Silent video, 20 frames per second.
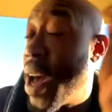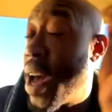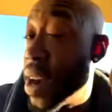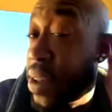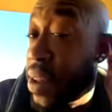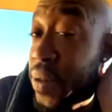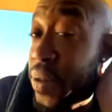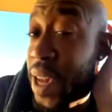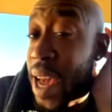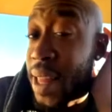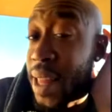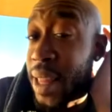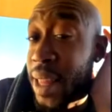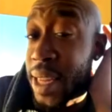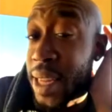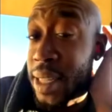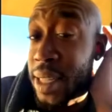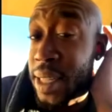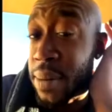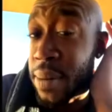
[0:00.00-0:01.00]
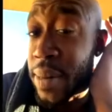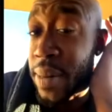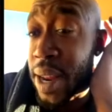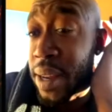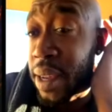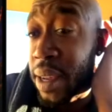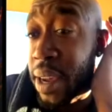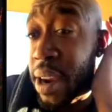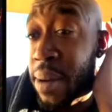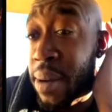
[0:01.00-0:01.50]
we got legends come out
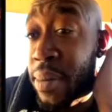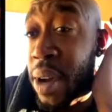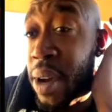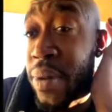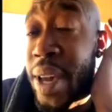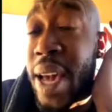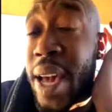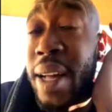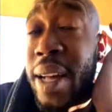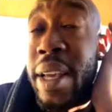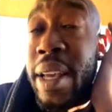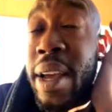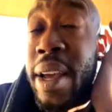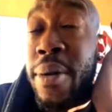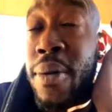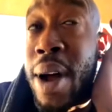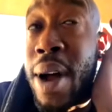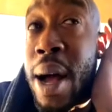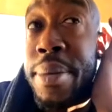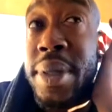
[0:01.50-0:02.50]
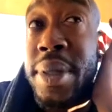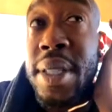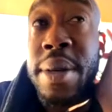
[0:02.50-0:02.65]
of Gary, man. We got Glenn Robinson,